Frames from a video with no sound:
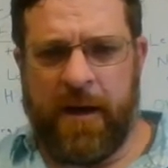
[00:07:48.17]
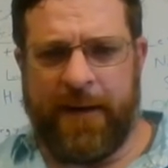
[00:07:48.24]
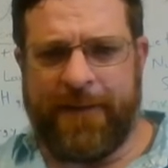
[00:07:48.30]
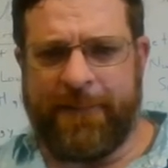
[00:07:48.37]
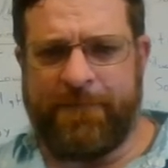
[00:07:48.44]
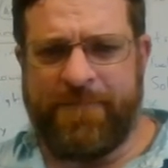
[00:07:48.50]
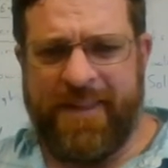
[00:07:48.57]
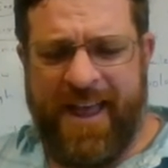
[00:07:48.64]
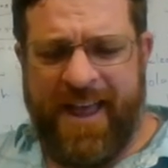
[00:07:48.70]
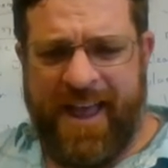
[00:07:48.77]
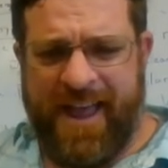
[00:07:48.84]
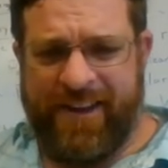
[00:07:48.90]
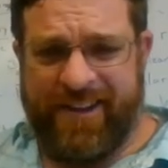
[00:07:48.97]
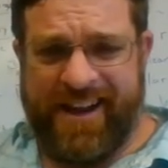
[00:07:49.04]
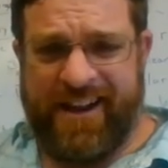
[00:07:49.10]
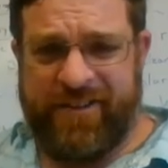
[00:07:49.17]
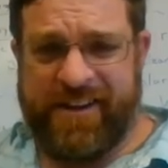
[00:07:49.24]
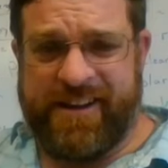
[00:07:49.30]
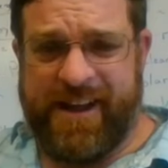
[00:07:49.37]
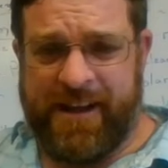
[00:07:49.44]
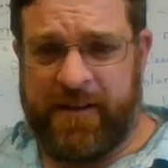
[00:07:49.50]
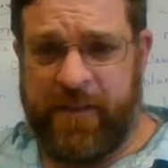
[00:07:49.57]
Um, and you can
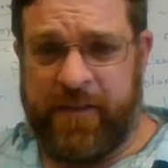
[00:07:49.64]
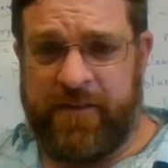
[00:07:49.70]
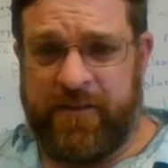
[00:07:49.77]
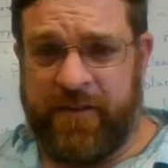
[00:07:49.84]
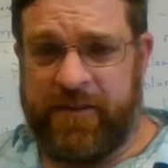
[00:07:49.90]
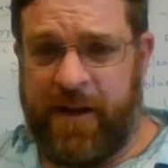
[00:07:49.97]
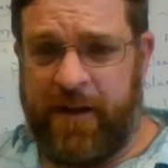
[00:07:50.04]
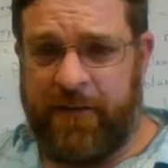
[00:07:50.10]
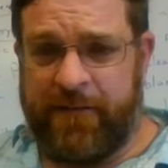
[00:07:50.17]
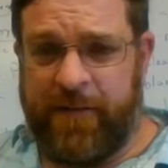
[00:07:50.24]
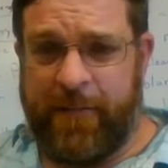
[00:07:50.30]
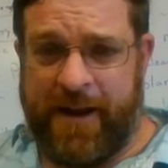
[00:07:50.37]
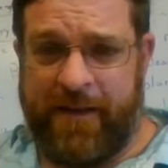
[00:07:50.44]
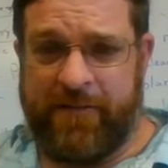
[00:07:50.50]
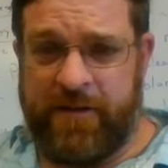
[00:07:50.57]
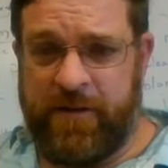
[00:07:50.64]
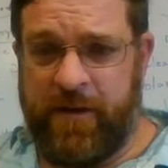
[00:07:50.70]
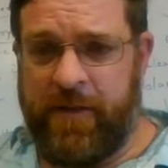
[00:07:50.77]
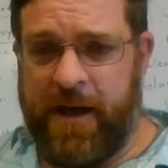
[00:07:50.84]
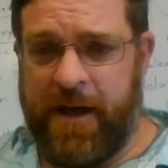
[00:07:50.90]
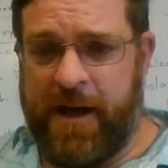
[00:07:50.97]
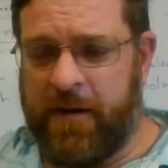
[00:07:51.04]
actually calculate this yourself. I might have you
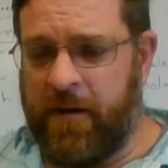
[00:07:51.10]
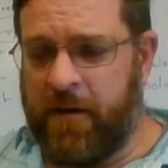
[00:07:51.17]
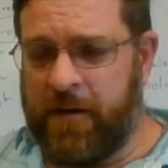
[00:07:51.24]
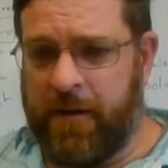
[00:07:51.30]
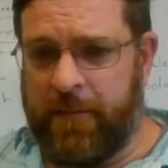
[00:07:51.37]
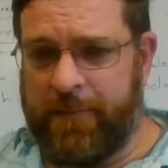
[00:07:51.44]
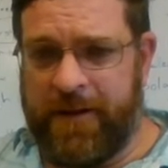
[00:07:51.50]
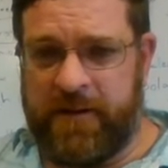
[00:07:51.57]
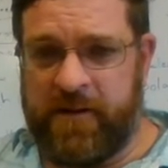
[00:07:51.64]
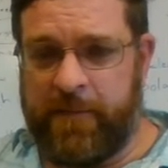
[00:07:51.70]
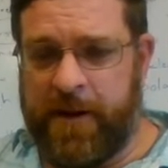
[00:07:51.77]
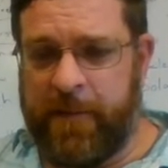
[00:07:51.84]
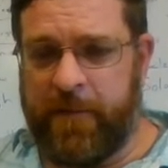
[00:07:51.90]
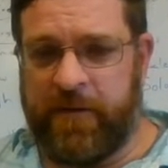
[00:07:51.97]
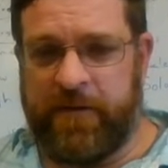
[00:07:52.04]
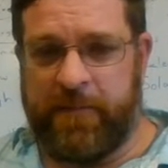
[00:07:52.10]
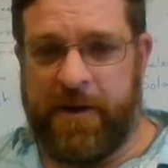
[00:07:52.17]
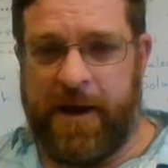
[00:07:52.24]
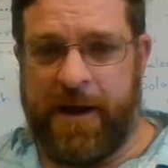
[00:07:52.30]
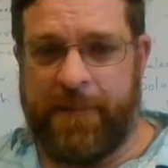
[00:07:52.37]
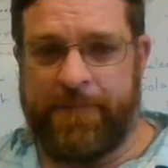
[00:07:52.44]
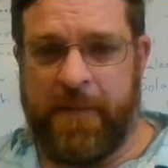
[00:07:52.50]
do that on a piece of paper
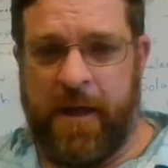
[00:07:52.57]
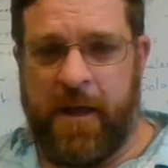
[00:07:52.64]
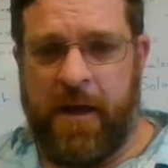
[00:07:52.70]
sometime.